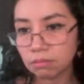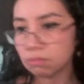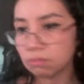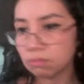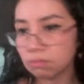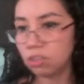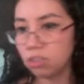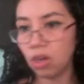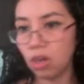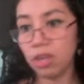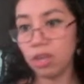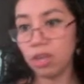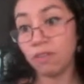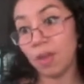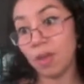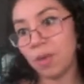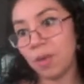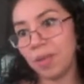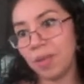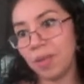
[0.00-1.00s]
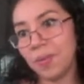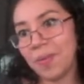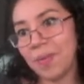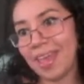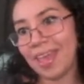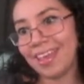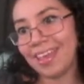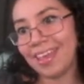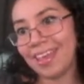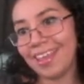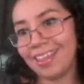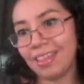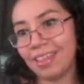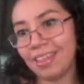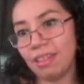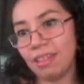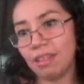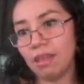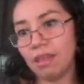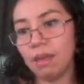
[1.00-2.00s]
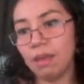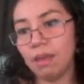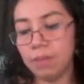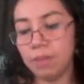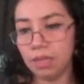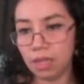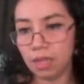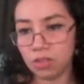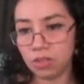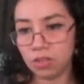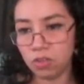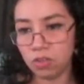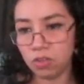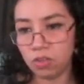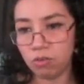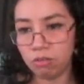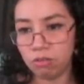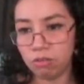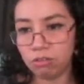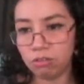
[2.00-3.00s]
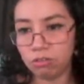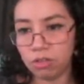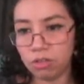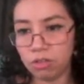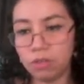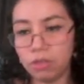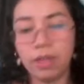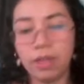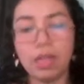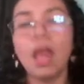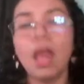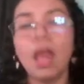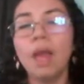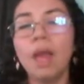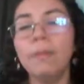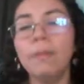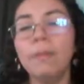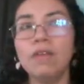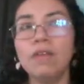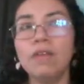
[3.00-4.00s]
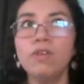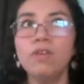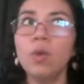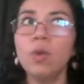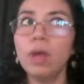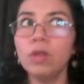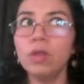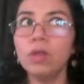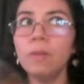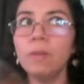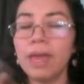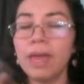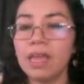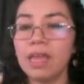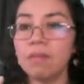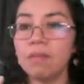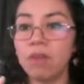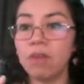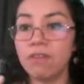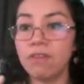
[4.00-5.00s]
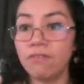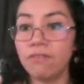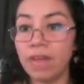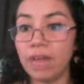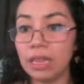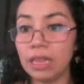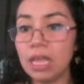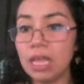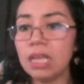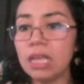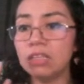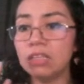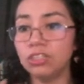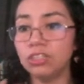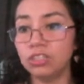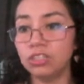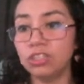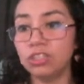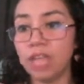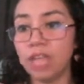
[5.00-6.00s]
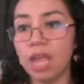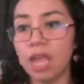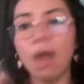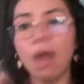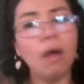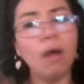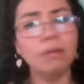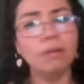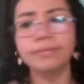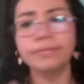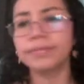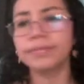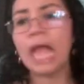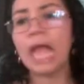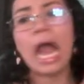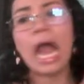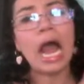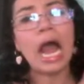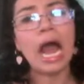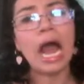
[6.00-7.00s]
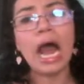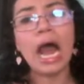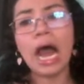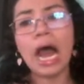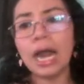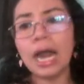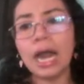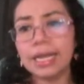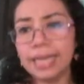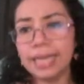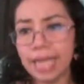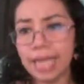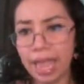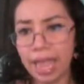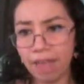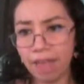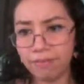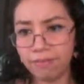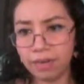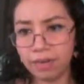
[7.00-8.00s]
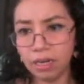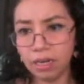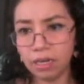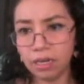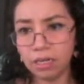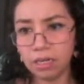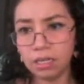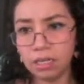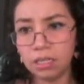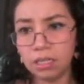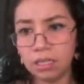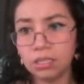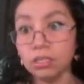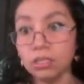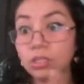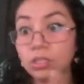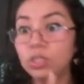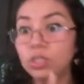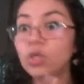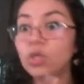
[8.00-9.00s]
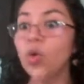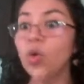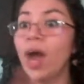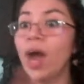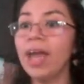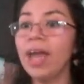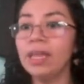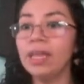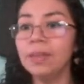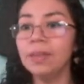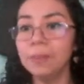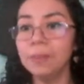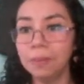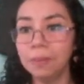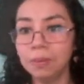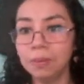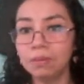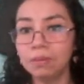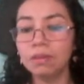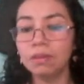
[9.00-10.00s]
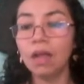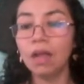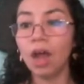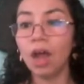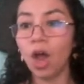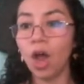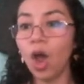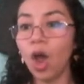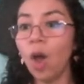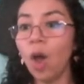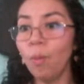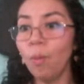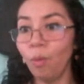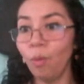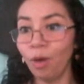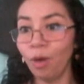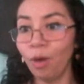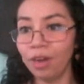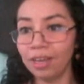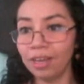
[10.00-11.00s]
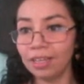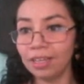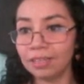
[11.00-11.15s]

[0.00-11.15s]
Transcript: So if I want to make it, I mean, that's not true. You shouldn't do that. But if you want to make it more emphatic, you should say, oh, hardly ever do I do homework.